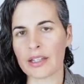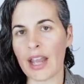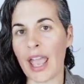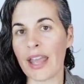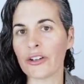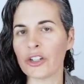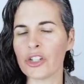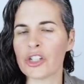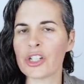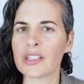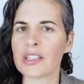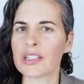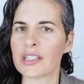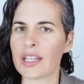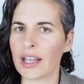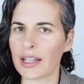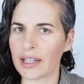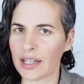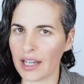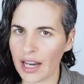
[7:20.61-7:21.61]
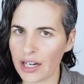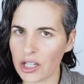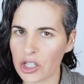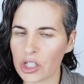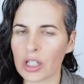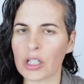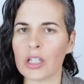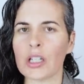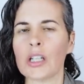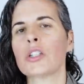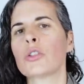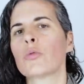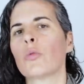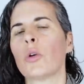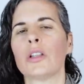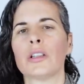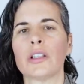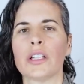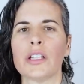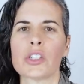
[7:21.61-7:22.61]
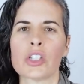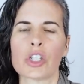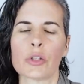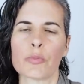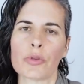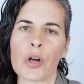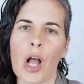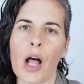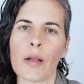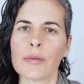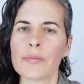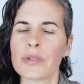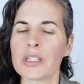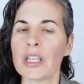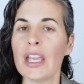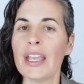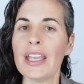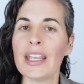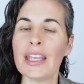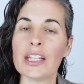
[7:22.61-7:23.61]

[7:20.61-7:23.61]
Energy stagnation is what leads to problems.